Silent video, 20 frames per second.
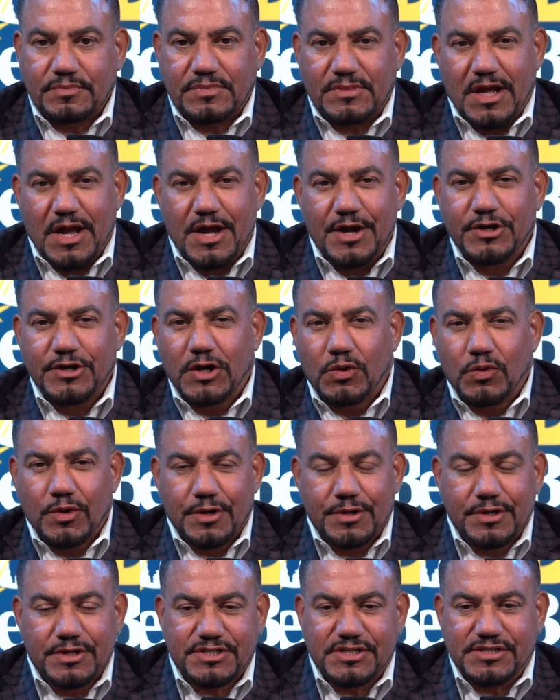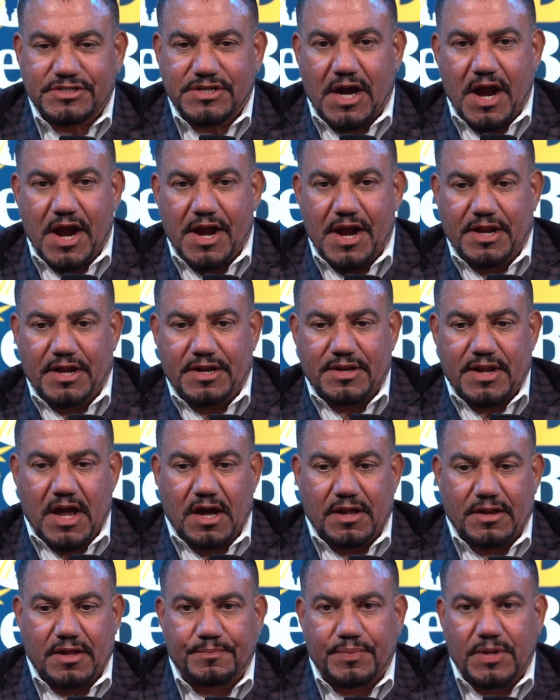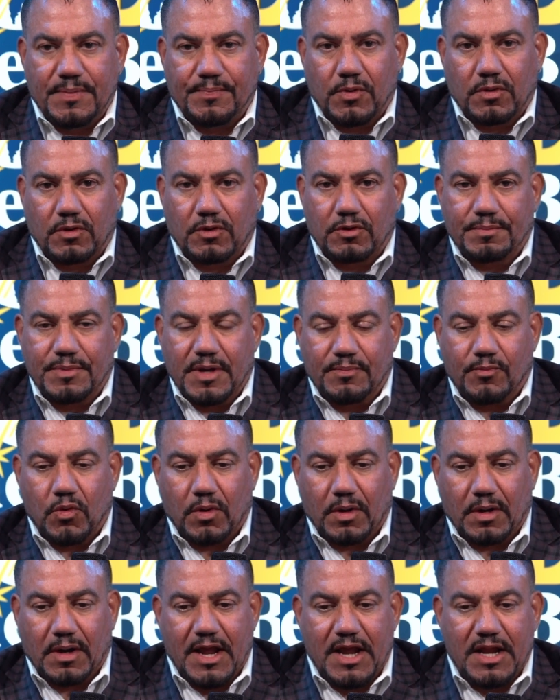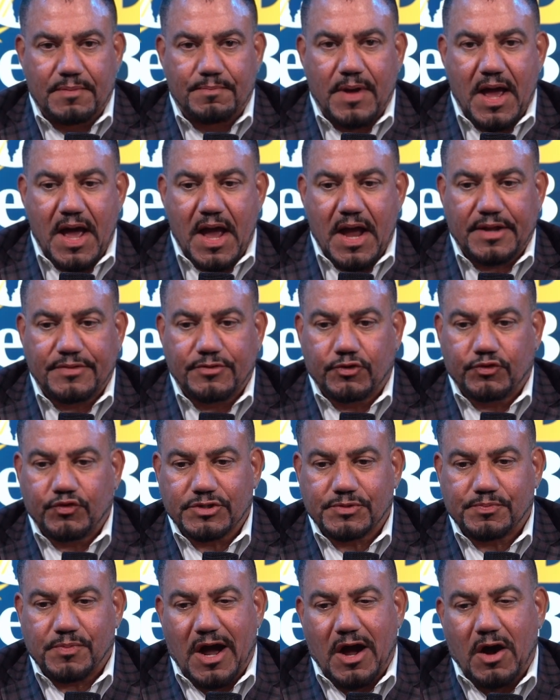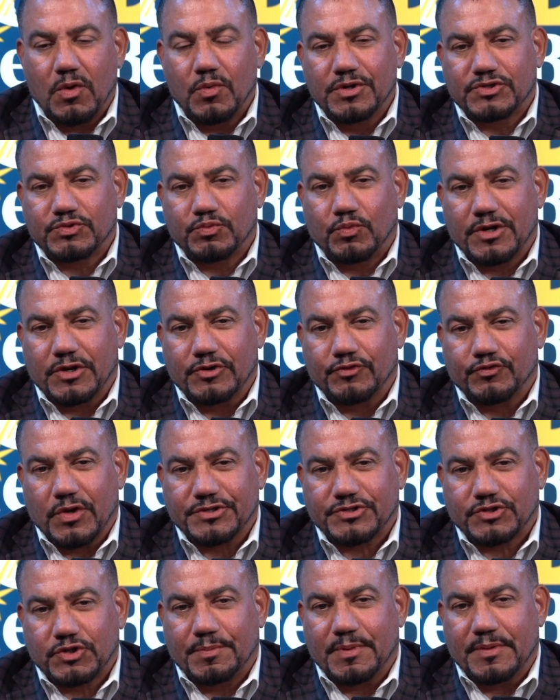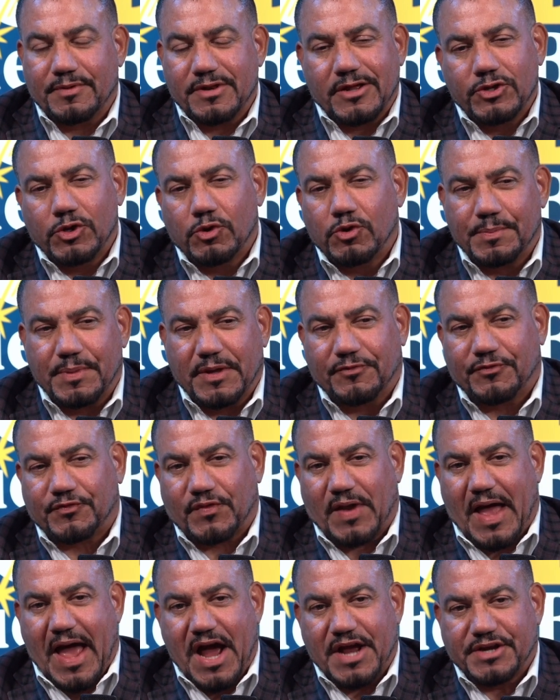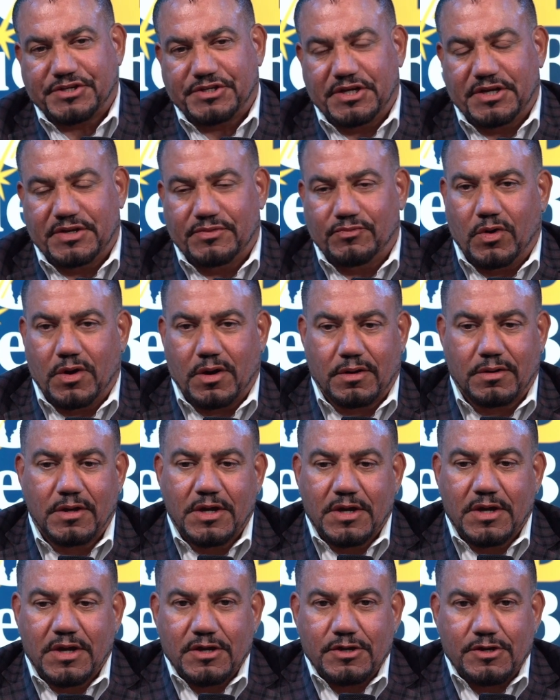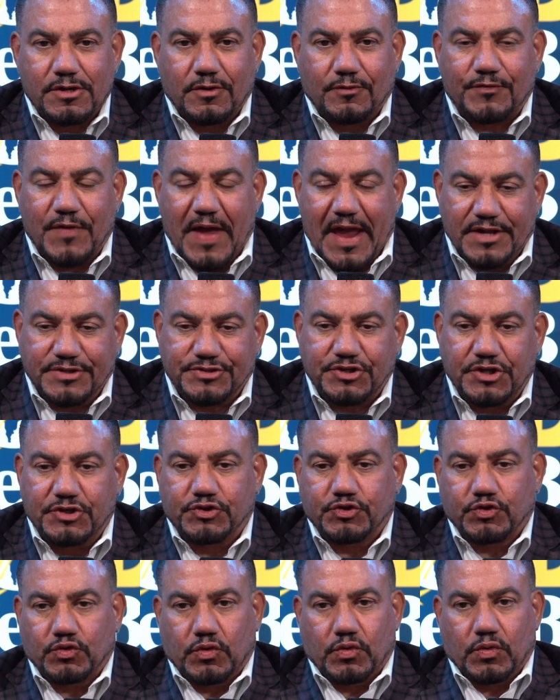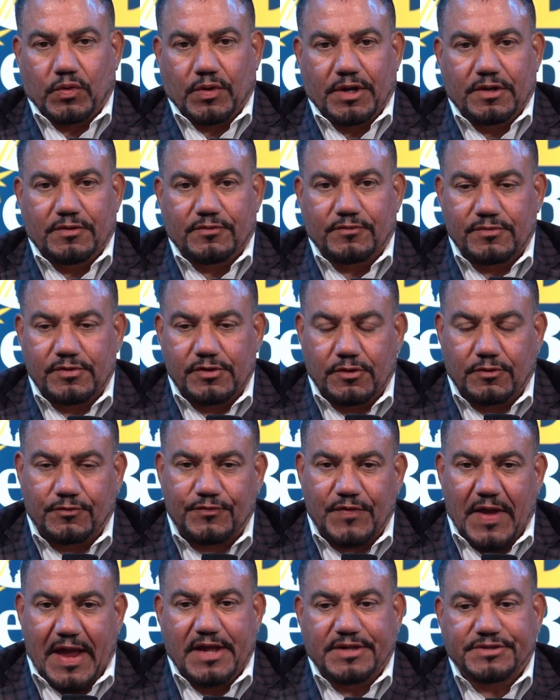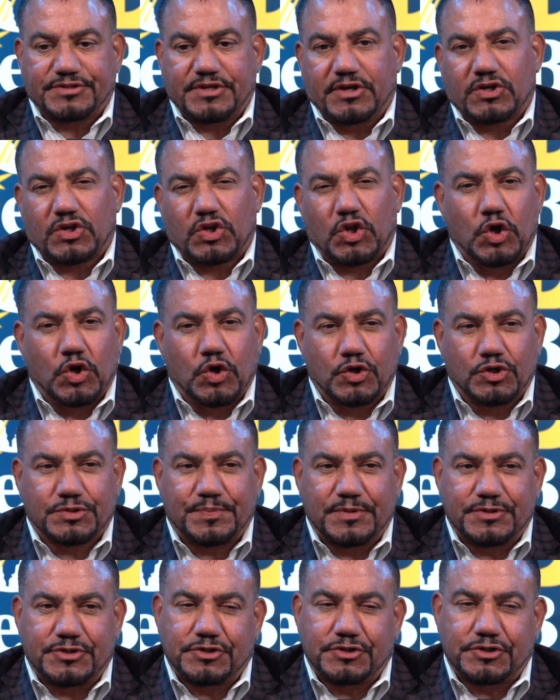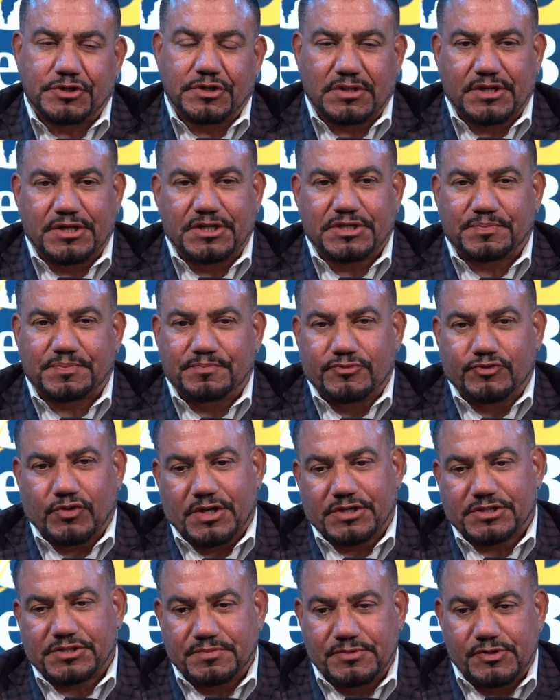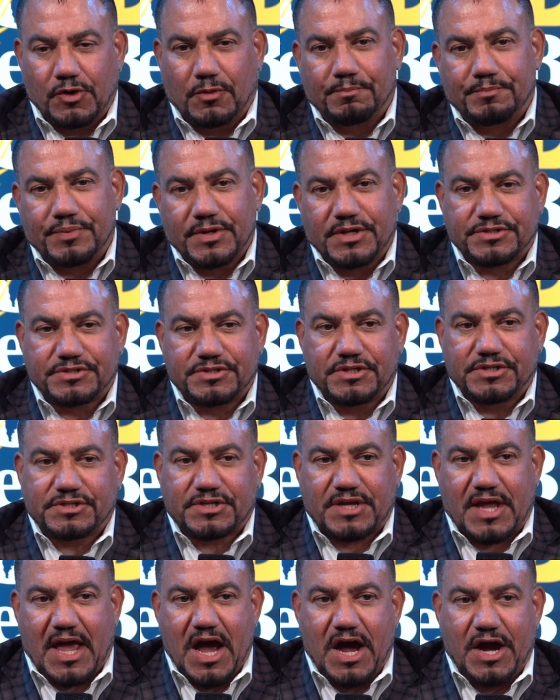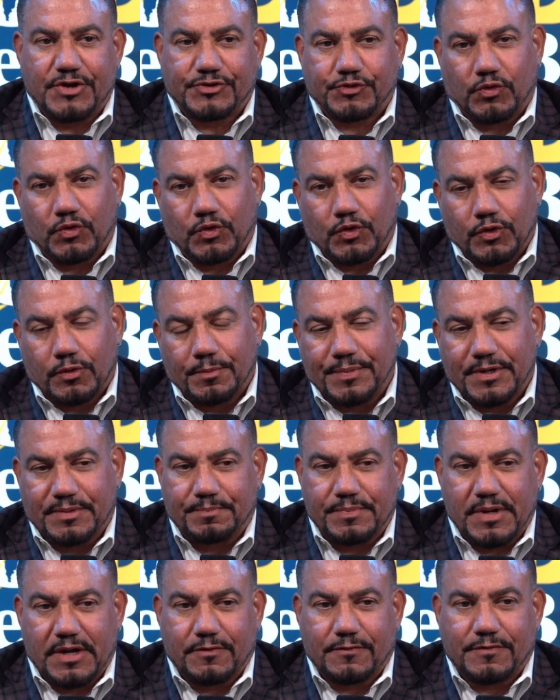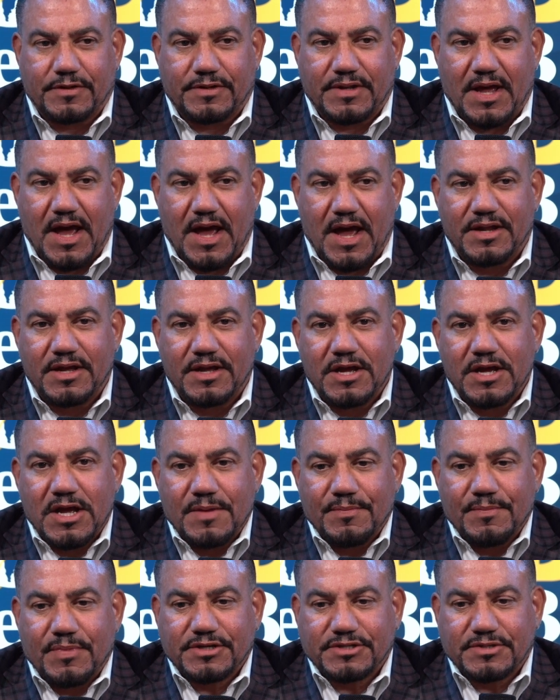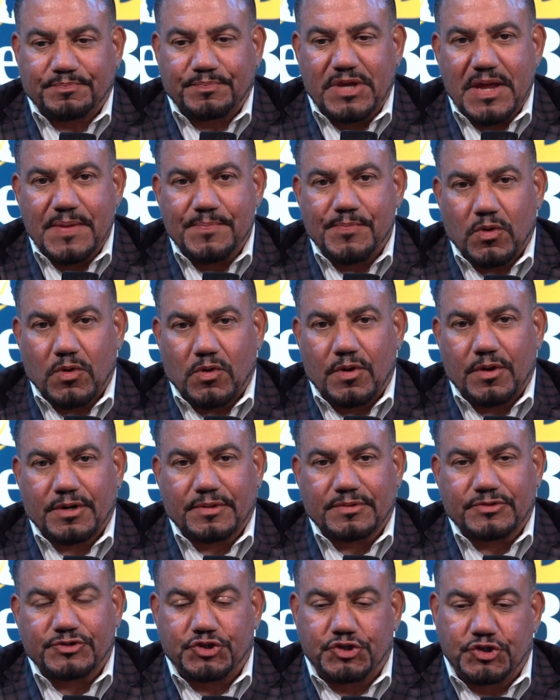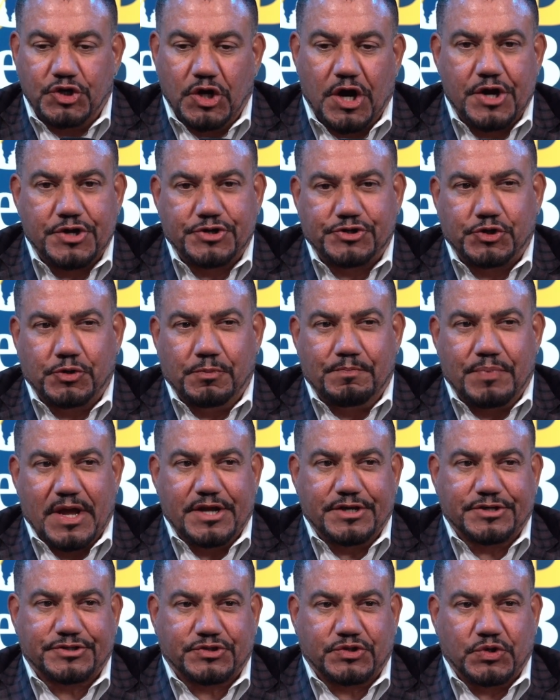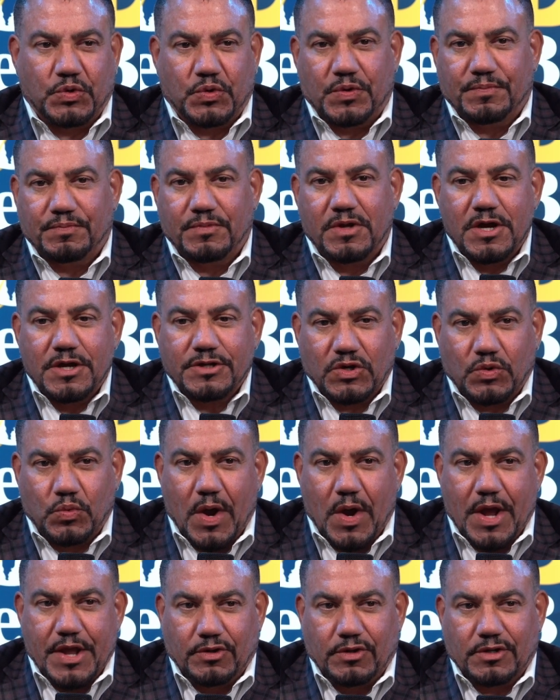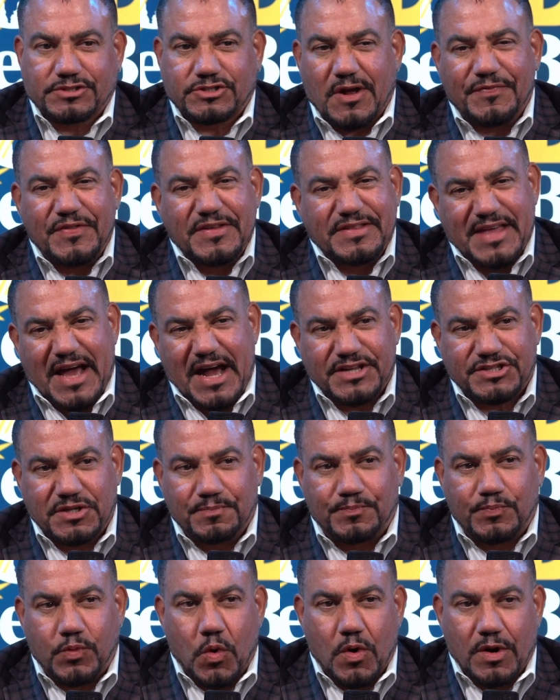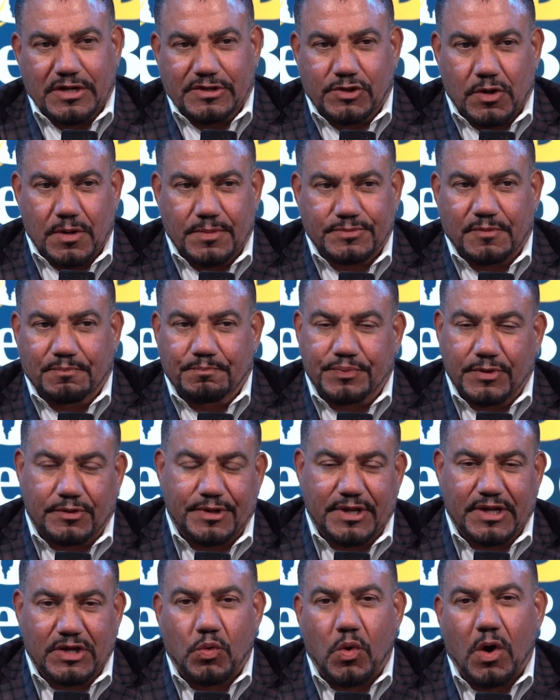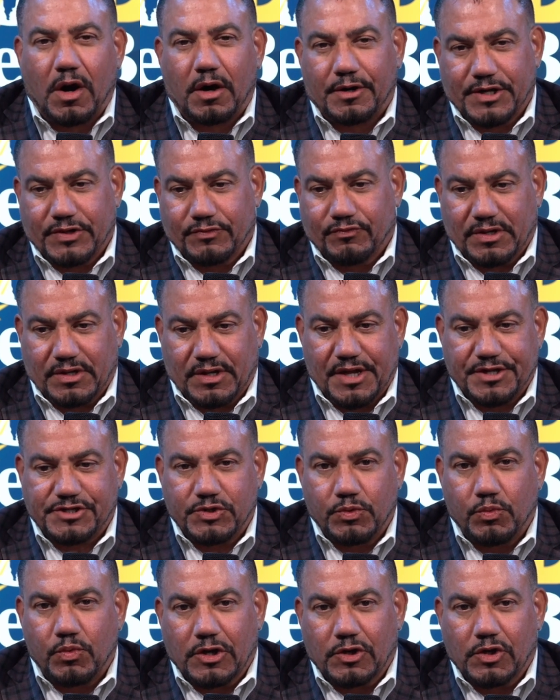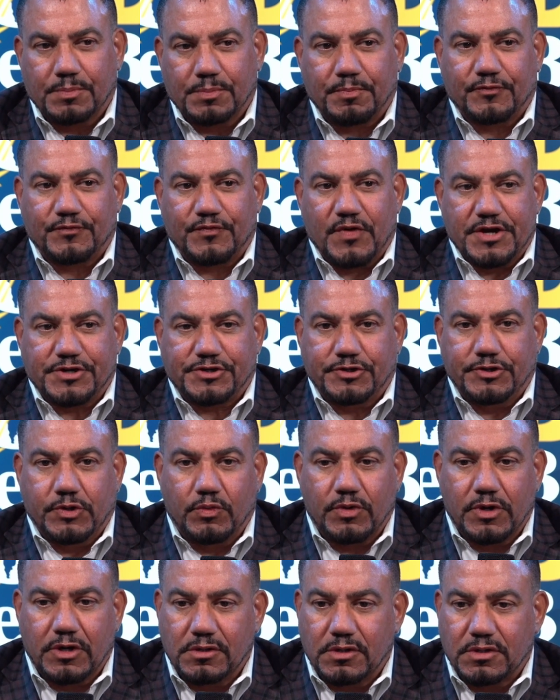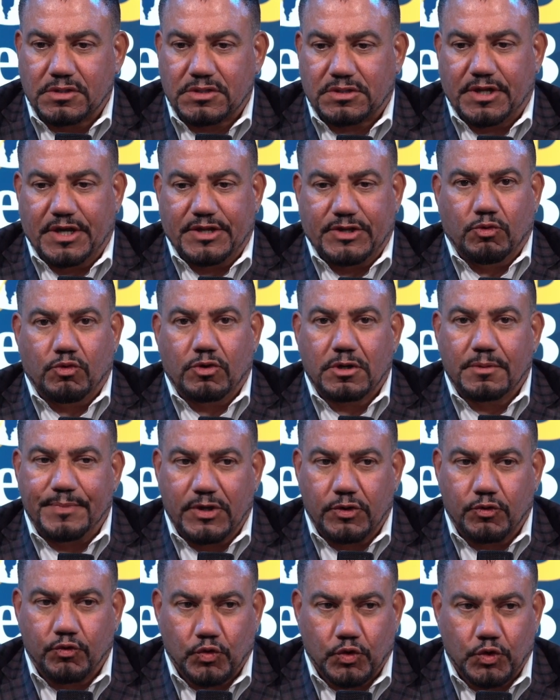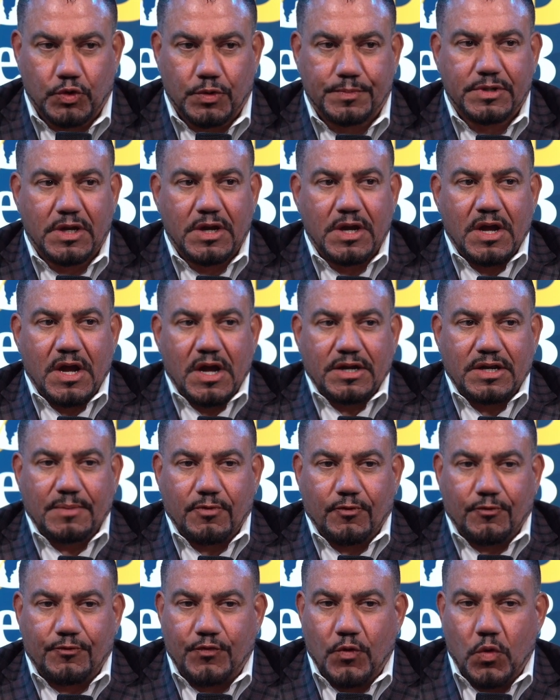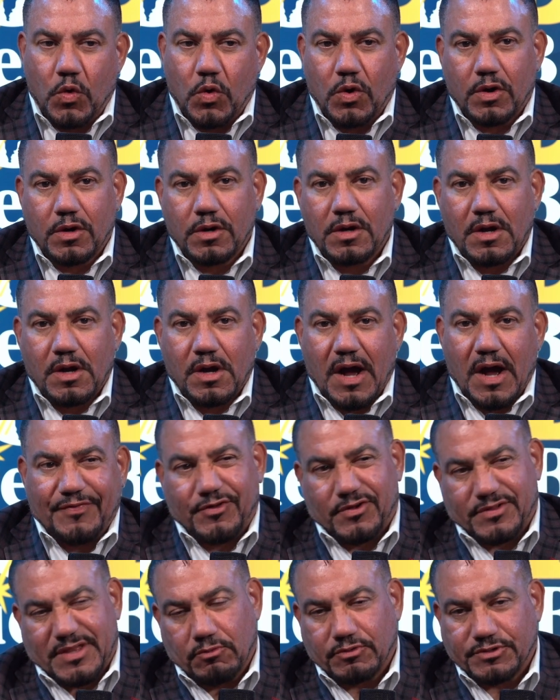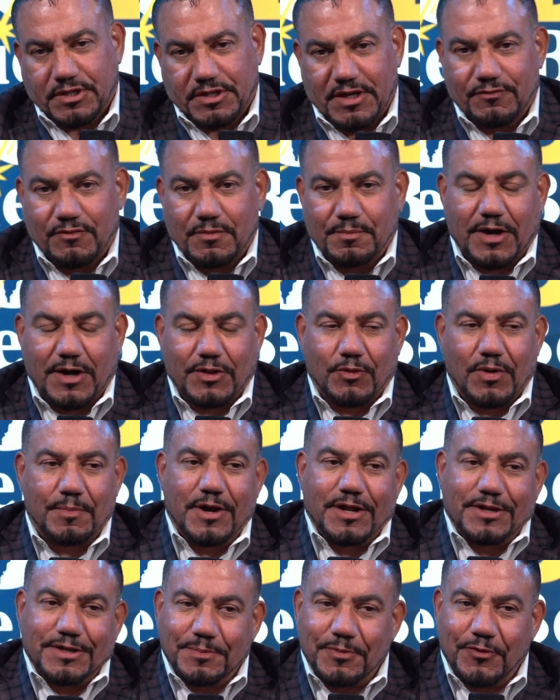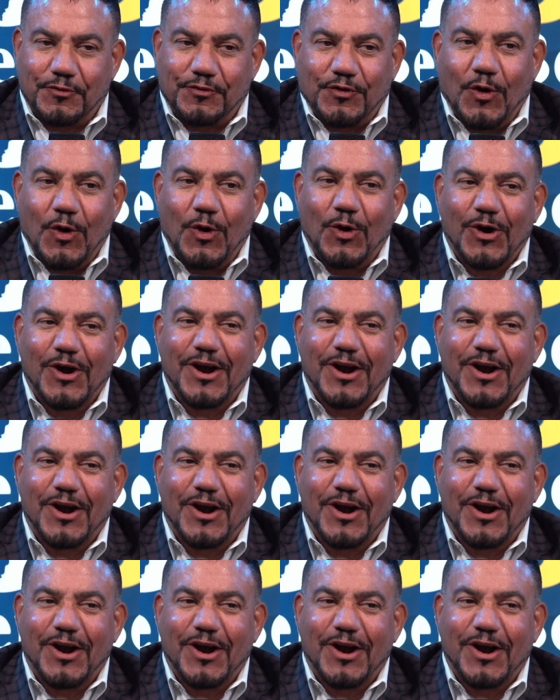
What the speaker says: I know we're in a society now that people are a little bit more laid back in their dress. I always want to dress a little bit, but now you want to be flashy and wear, fancy jewelry and, fancy clothes. But you should at least dress, business casual, a little bit better than that, because people are going to judge you based on the way you look. So I think that's important in terms of building quality relations. You want to look professional. You want to look clean. You want to be groomed. Number 4, I thought that was a given, by the way. But number 4,